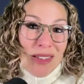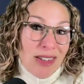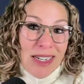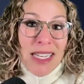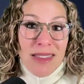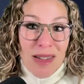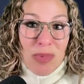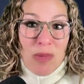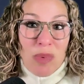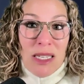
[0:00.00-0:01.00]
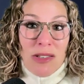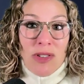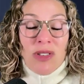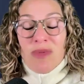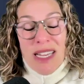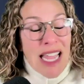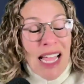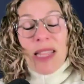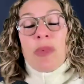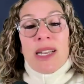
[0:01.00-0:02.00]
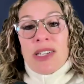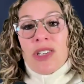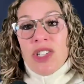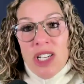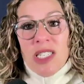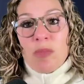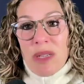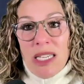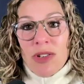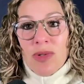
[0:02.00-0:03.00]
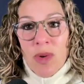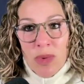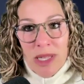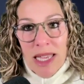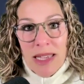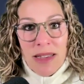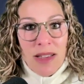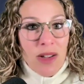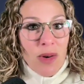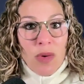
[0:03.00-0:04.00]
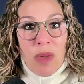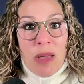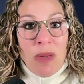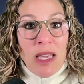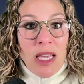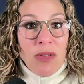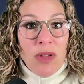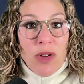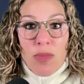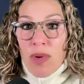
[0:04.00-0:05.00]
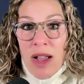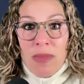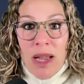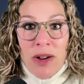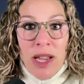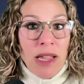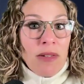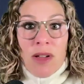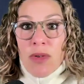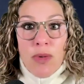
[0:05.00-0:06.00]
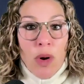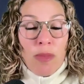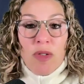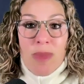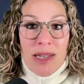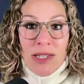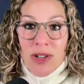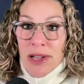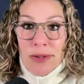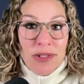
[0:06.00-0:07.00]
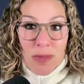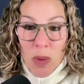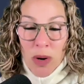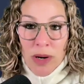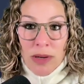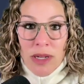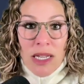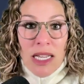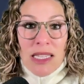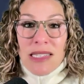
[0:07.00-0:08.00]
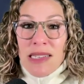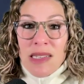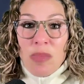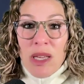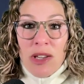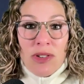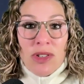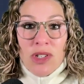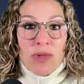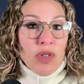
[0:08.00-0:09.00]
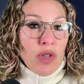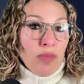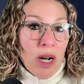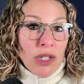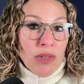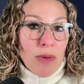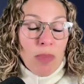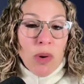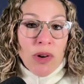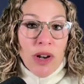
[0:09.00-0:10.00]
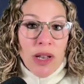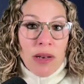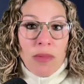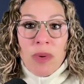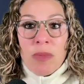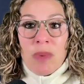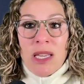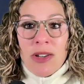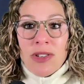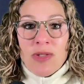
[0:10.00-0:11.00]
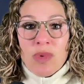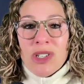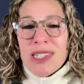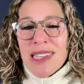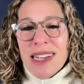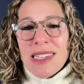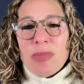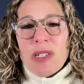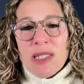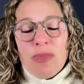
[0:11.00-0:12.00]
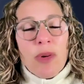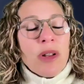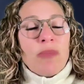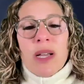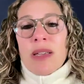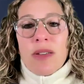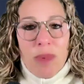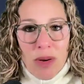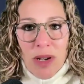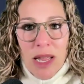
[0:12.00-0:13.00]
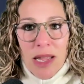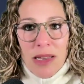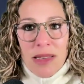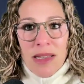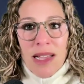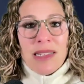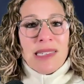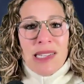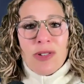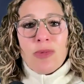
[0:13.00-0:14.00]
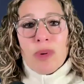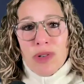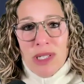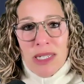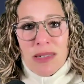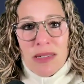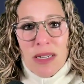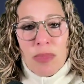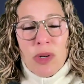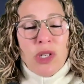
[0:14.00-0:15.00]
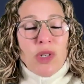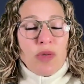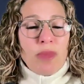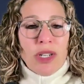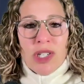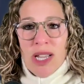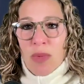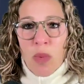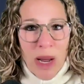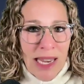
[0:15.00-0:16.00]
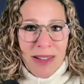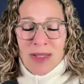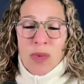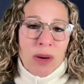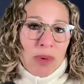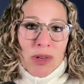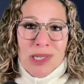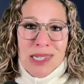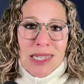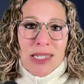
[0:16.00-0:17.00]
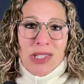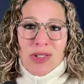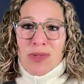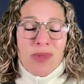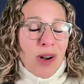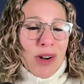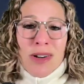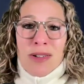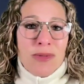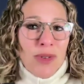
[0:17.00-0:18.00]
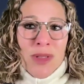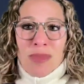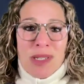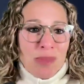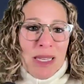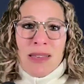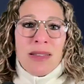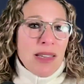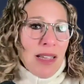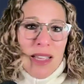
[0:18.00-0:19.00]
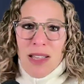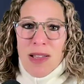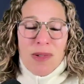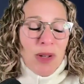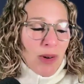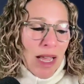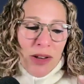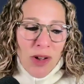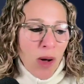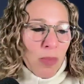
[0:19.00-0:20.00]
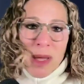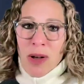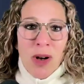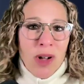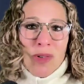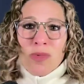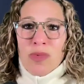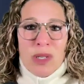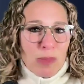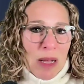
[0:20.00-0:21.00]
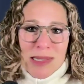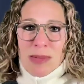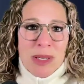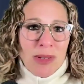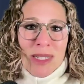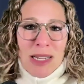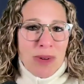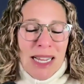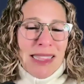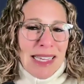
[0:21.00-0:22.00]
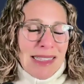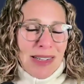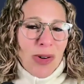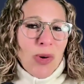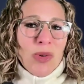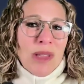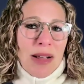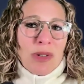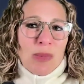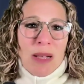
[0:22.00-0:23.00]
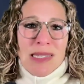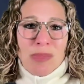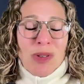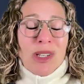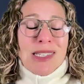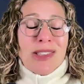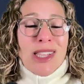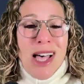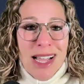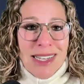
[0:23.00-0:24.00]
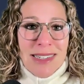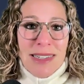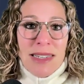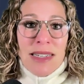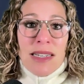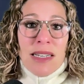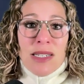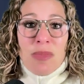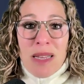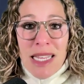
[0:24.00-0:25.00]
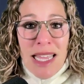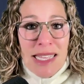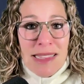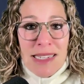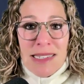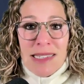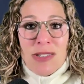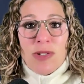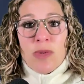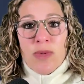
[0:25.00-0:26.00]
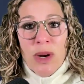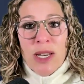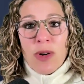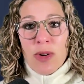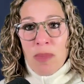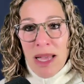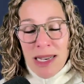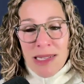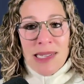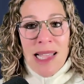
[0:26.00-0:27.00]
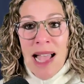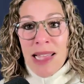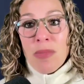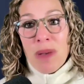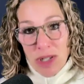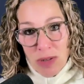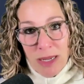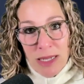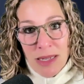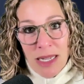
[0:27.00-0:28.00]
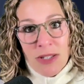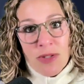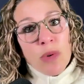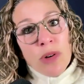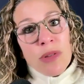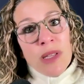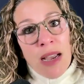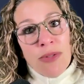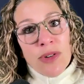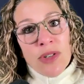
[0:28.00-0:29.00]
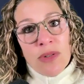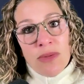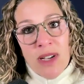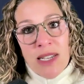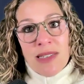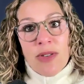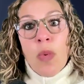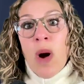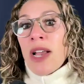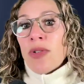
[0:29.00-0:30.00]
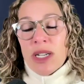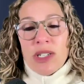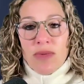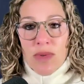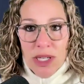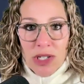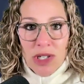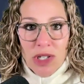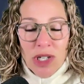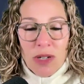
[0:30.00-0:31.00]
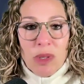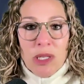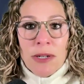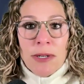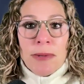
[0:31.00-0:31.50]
or any of them to be like anybody to just be your only, or maybe even your primary form of mental health support. This isn't because you're too much of a burden, but because we're designed to be supported by community, not a single person. It puts too much weight on one person. It's too hard for them to be your end all be all responsibility, right? Like to hold that responsibility is a lot. To mitigate this and to avoid codependency and enmeshment, it's worth the effort to invest in a wide range of relationships,